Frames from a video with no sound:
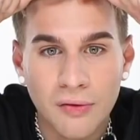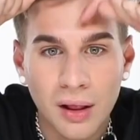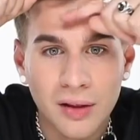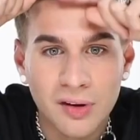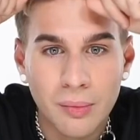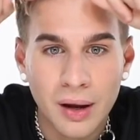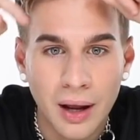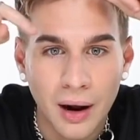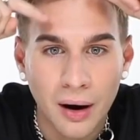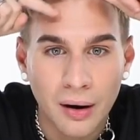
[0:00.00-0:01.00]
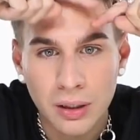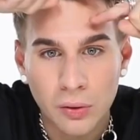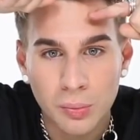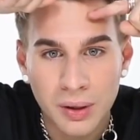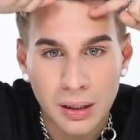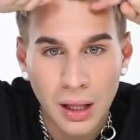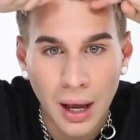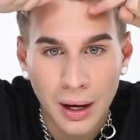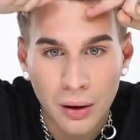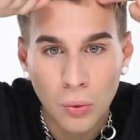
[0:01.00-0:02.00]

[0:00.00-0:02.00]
I lift up my hair, it would be like,